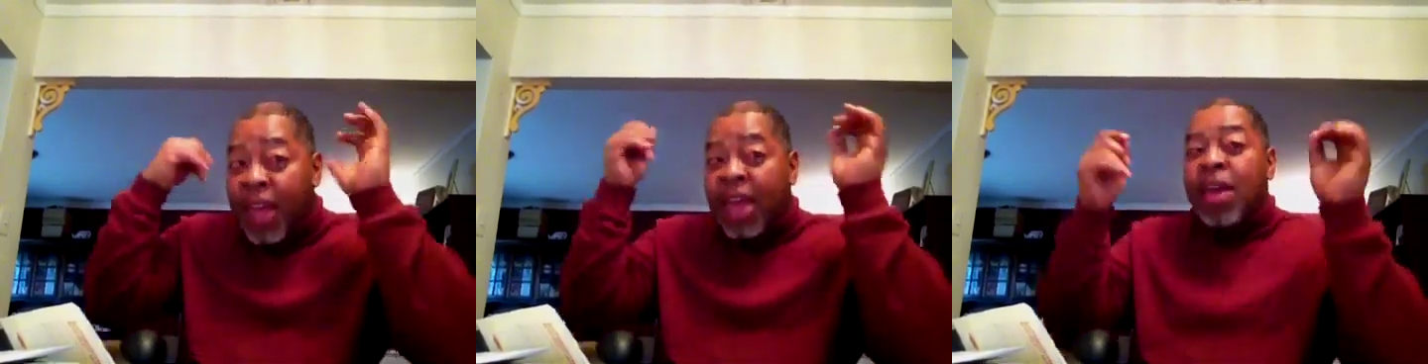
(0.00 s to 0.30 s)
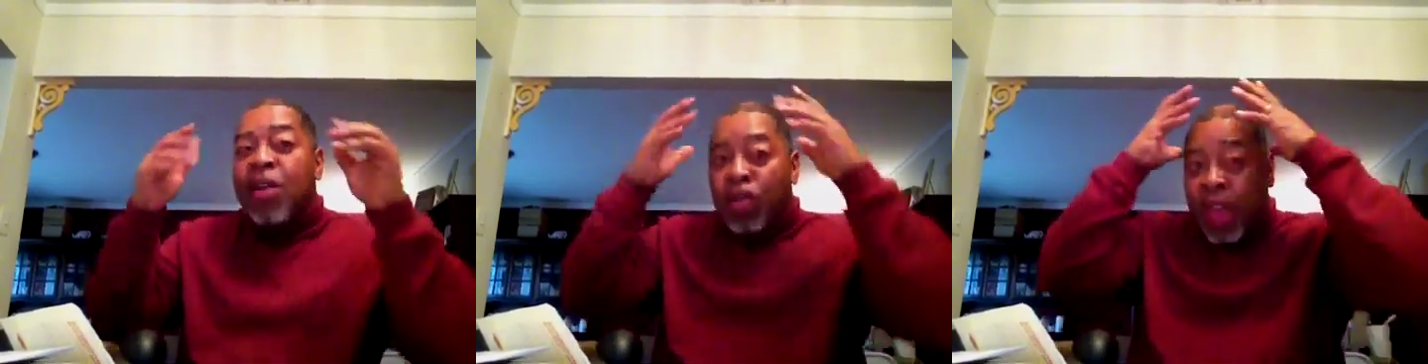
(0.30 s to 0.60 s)

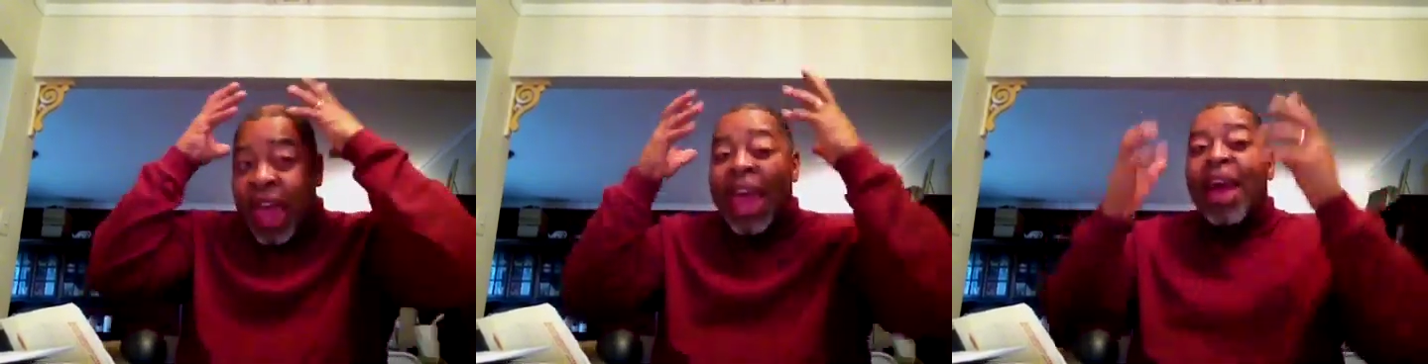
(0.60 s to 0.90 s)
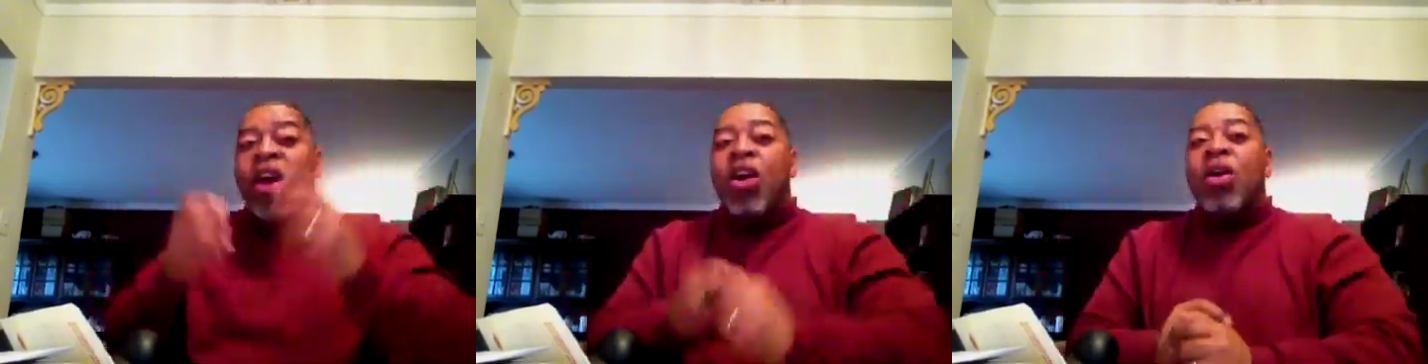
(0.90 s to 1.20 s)
ears,
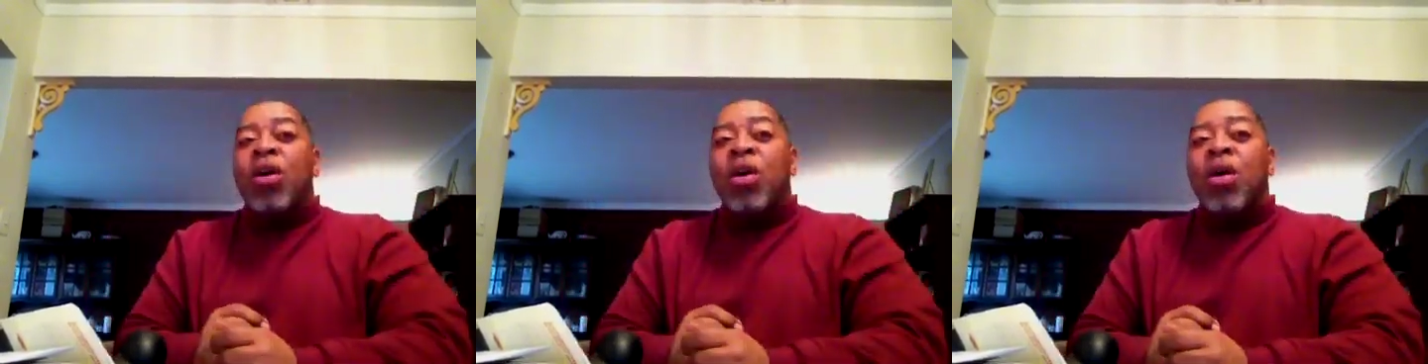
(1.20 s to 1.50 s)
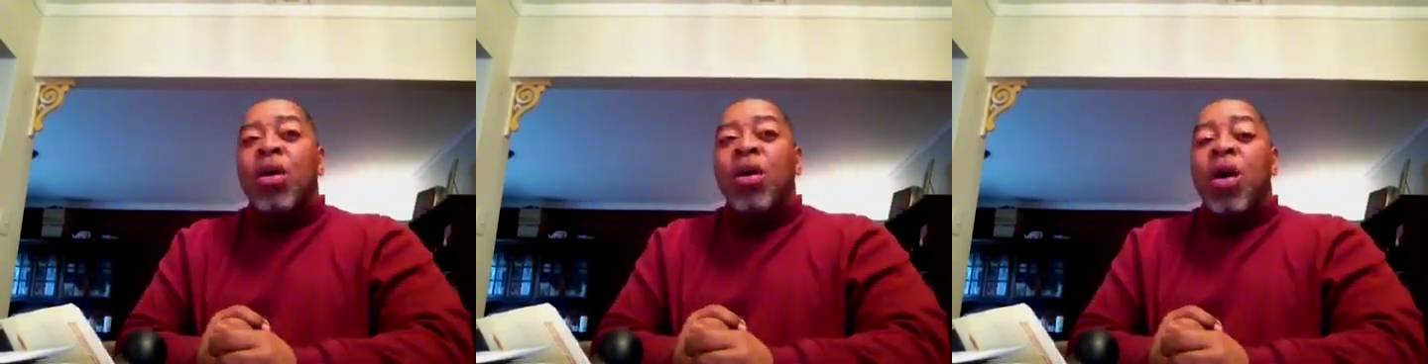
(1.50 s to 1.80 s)
hair,
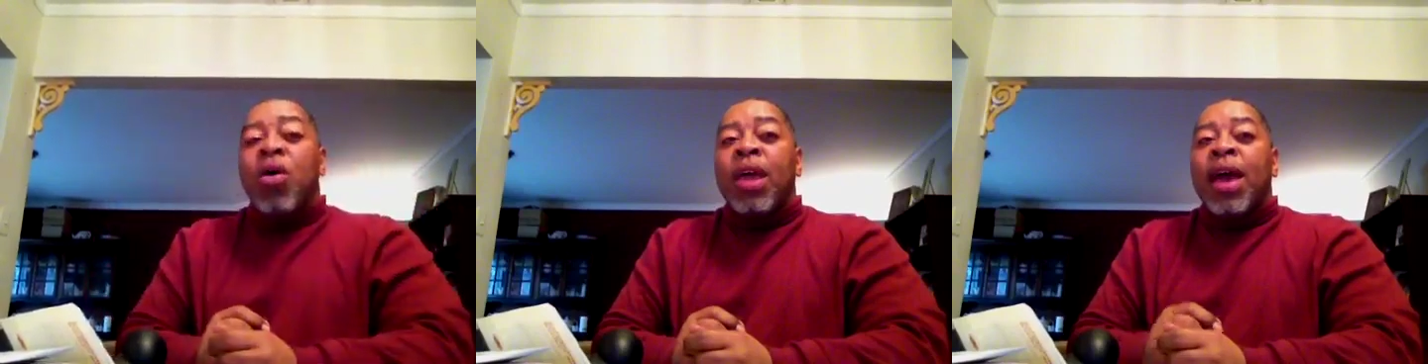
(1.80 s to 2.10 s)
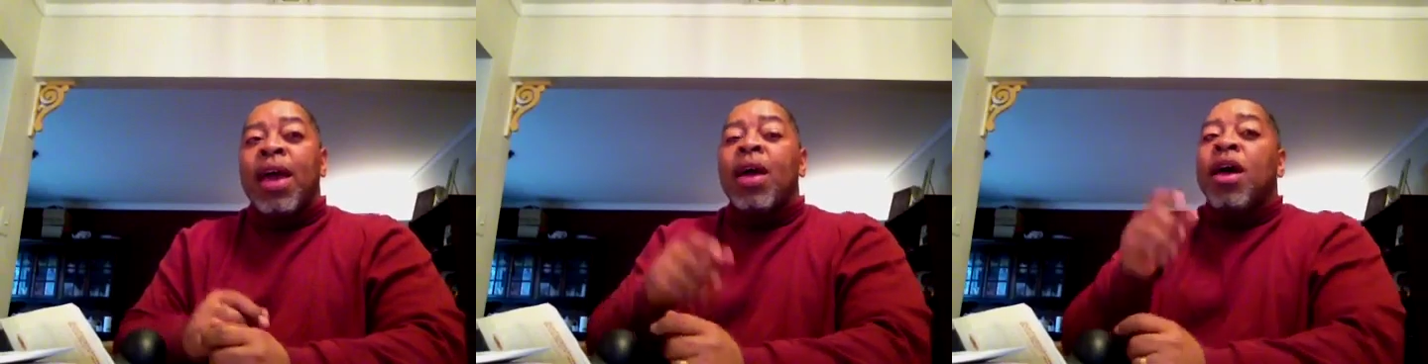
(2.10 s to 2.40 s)

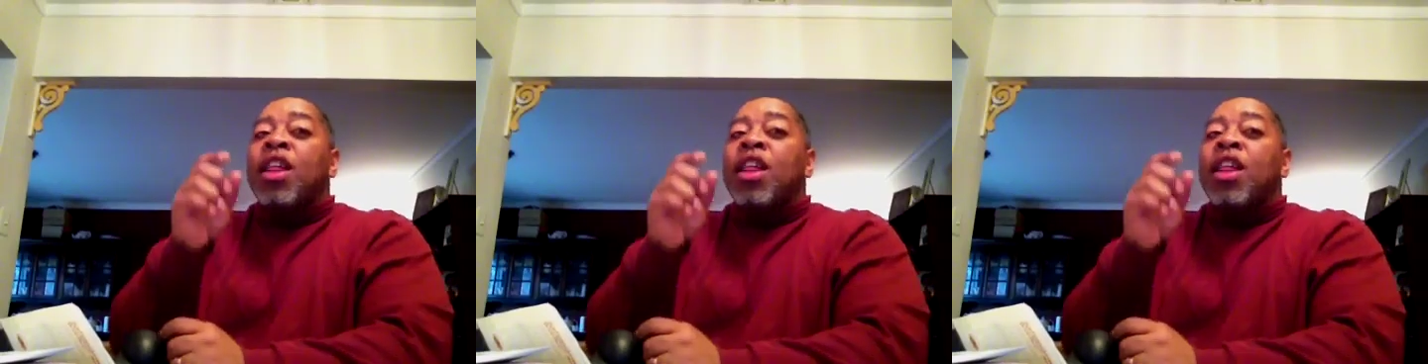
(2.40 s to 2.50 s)
okay?